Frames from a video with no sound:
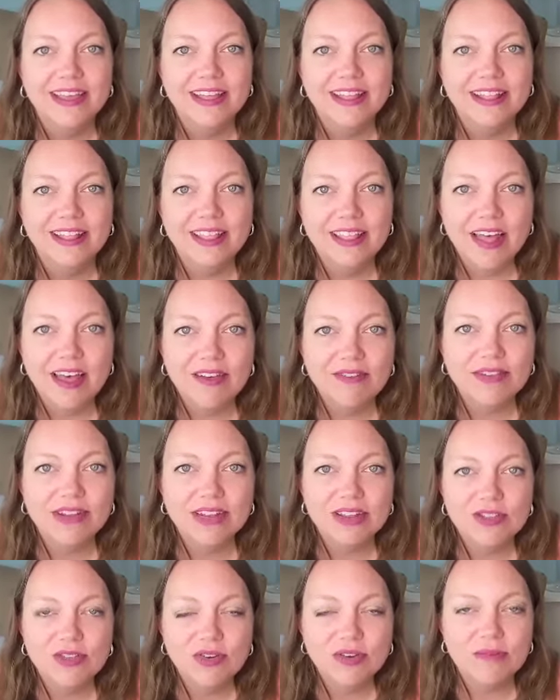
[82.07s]
love and
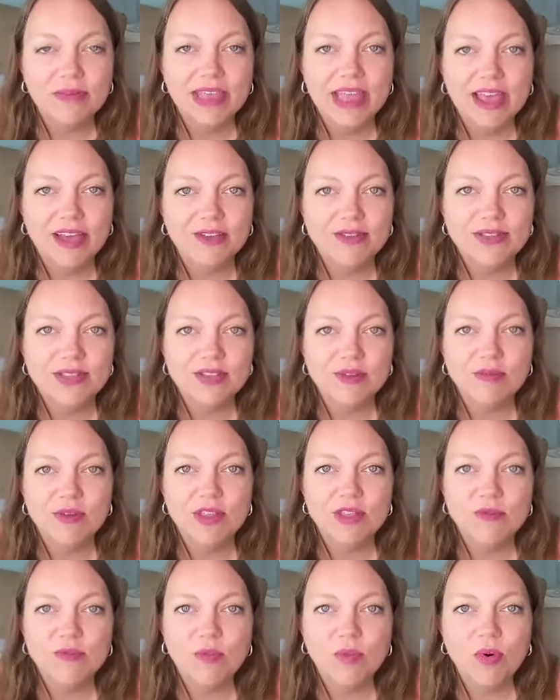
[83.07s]
enjoy my house so
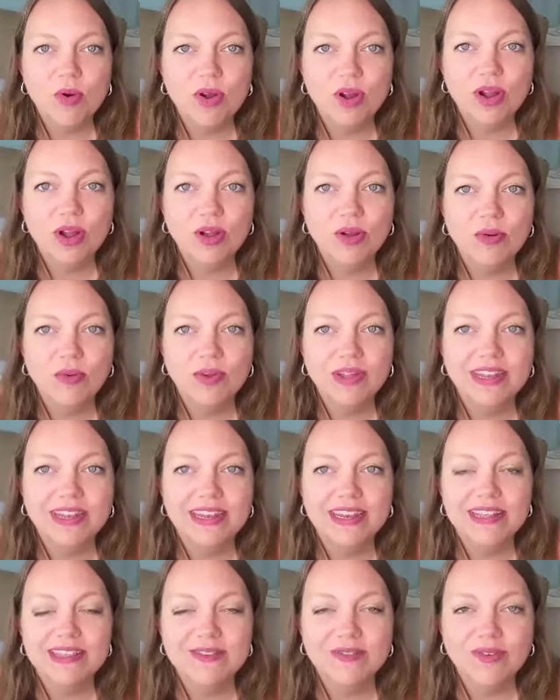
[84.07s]
much more when
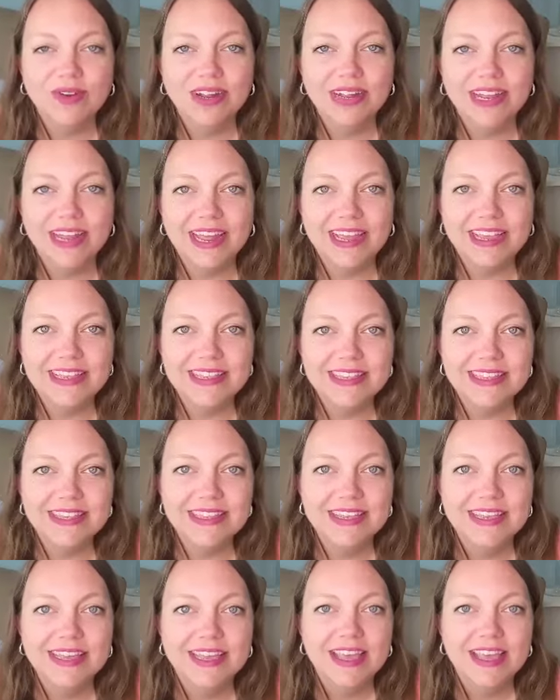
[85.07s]
it is organized.